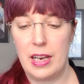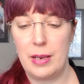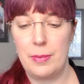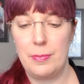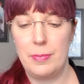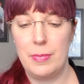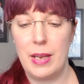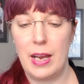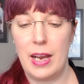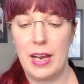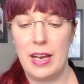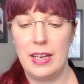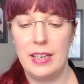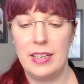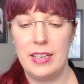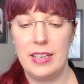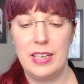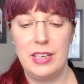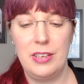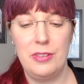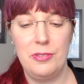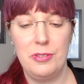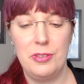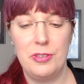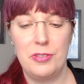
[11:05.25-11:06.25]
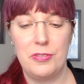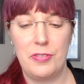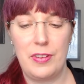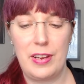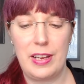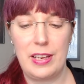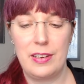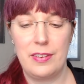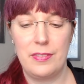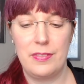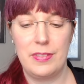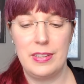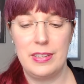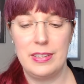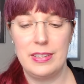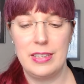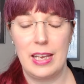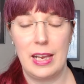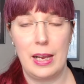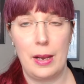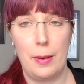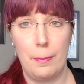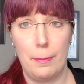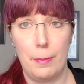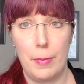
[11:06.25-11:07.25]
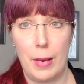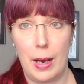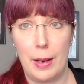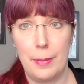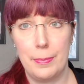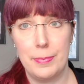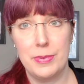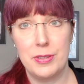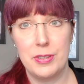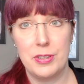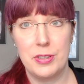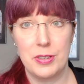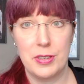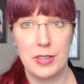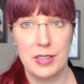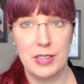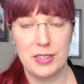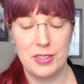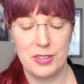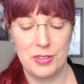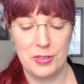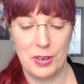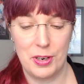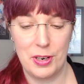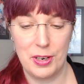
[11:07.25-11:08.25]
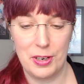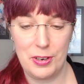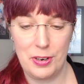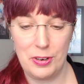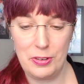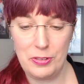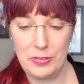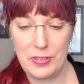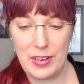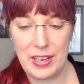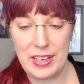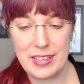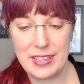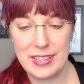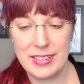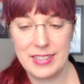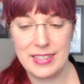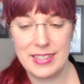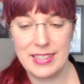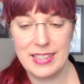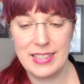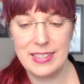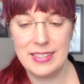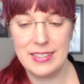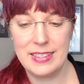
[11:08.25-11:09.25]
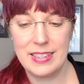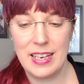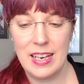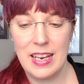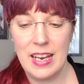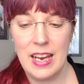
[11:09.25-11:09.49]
I'm not a huge fan of these like mobster historical fantasies.